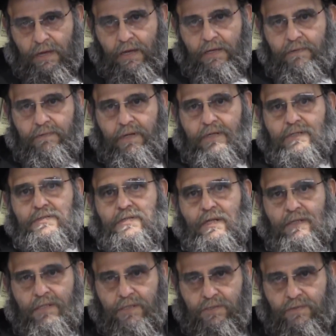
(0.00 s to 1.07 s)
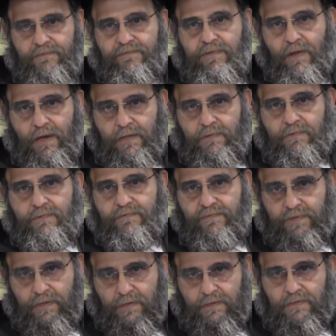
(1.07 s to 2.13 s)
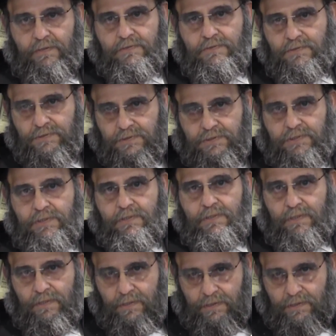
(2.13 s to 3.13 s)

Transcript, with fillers: I arranged that he should fly to Vienna to see,